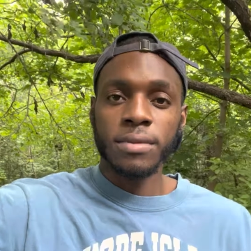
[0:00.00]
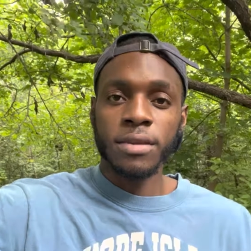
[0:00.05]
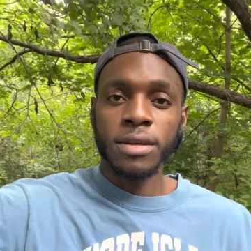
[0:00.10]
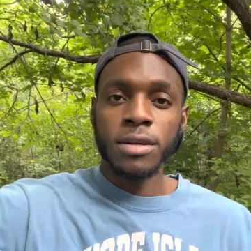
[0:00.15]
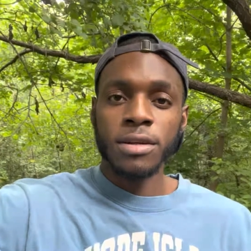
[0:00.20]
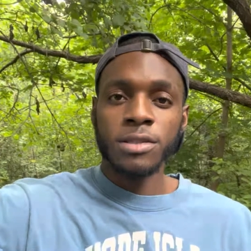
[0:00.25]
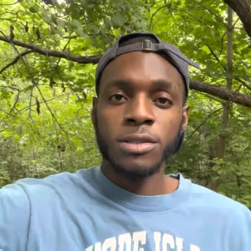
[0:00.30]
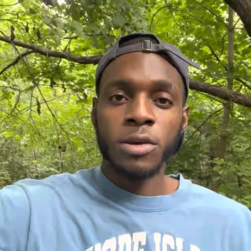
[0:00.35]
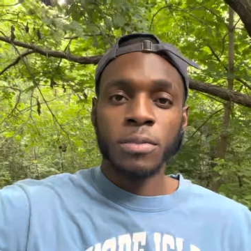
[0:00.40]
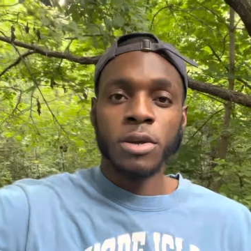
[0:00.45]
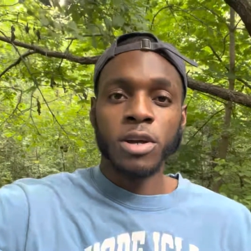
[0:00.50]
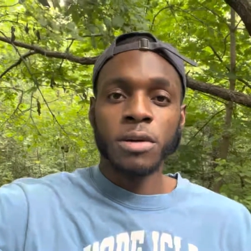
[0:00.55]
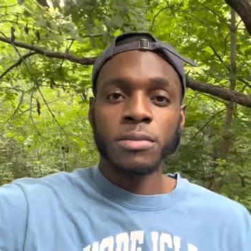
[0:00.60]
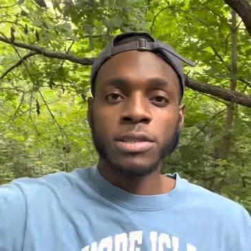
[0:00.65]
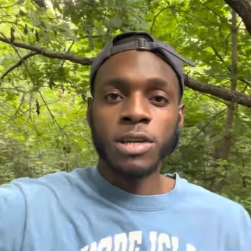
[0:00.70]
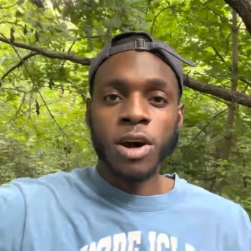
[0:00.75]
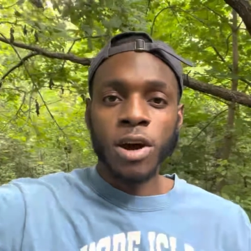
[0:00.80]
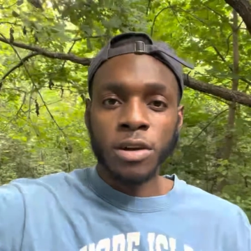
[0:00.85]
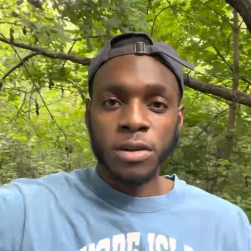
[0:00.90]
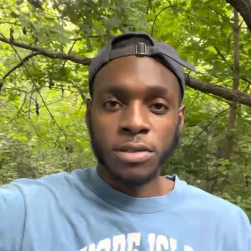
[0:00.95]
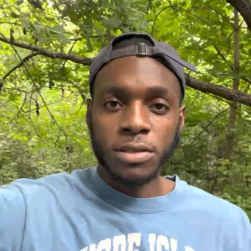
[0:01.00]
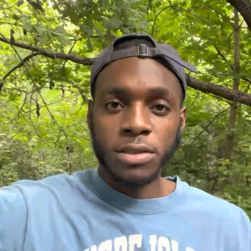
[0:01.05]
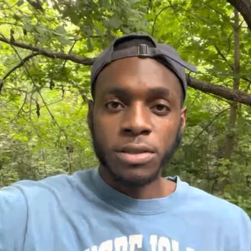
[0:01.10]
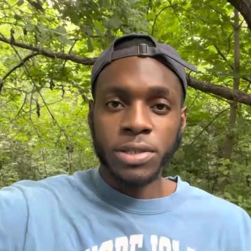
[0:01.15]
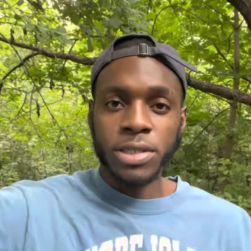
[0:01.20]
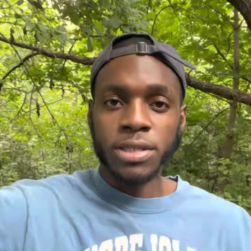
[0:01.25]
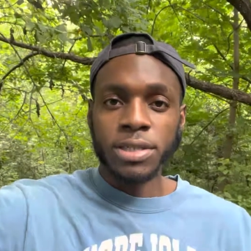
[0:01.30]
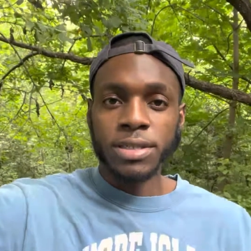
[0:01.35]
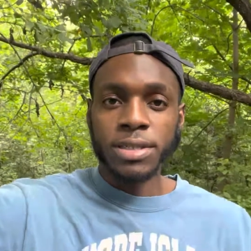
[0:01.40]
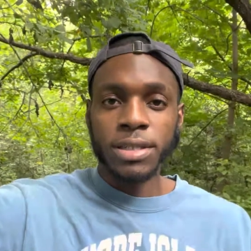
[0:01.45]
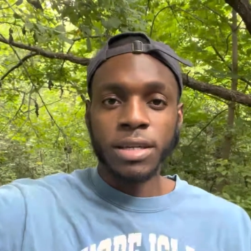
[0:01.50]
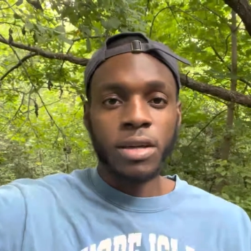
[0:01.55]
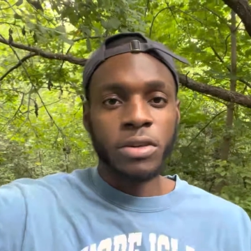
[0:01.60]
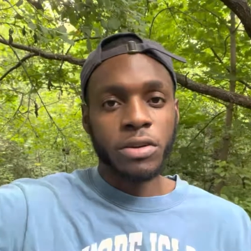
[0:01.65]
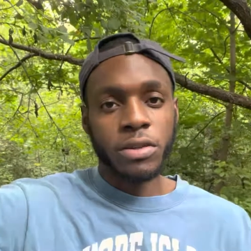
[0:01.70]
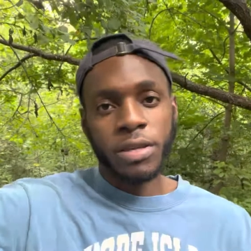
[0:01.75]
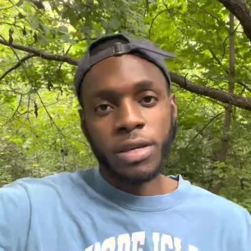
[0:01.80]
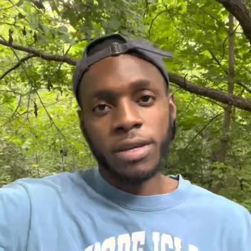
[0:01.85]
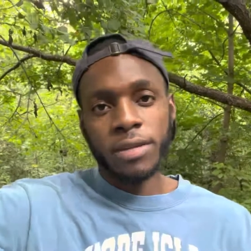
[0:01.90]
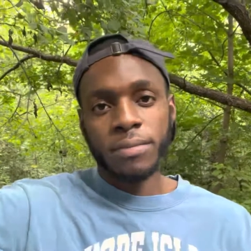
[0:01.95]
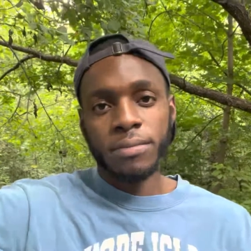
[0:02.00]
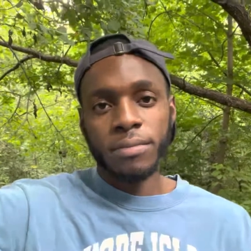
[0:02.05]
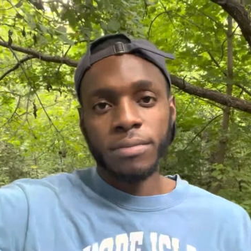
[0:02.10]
So it becomes harder to resist the other thing.